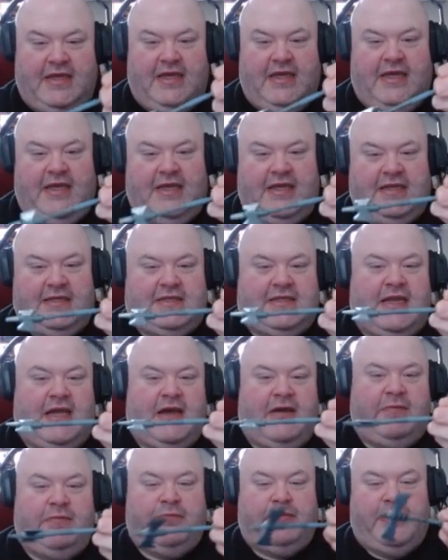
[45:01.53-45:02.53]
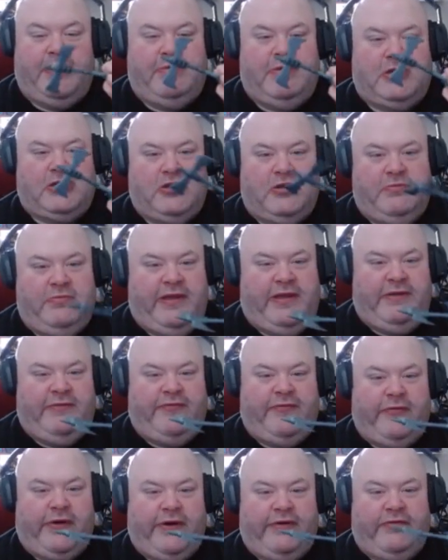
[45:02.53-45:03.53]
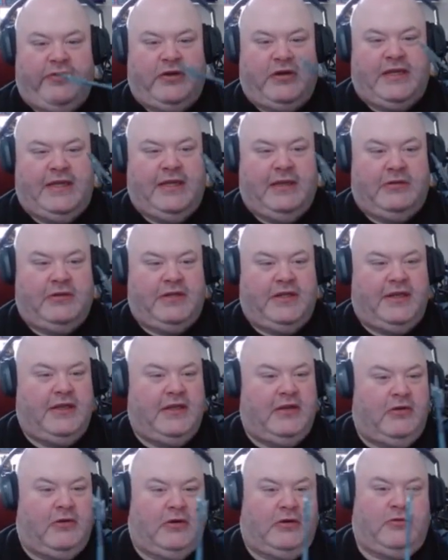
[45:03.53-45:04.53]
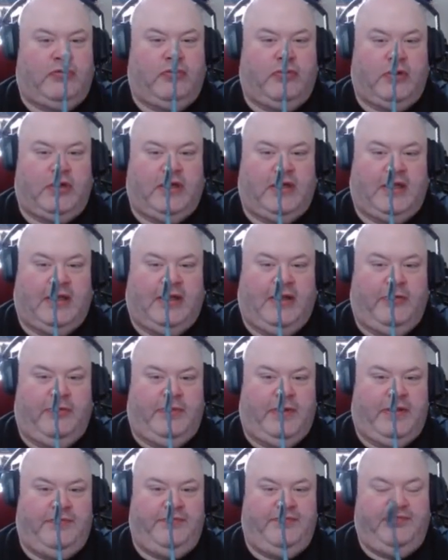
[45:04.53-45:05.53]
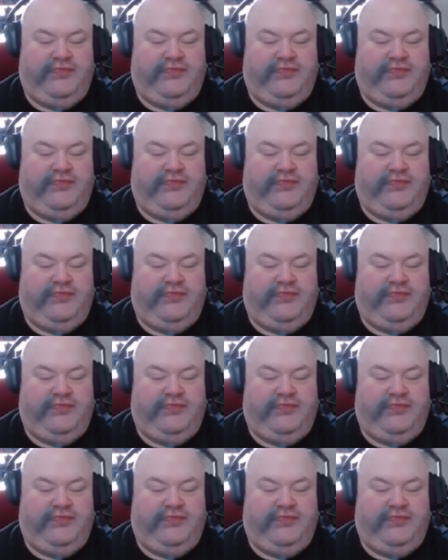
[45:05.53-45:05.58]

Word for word: it is now pretty much going to be forever tilted or crooked a little bit.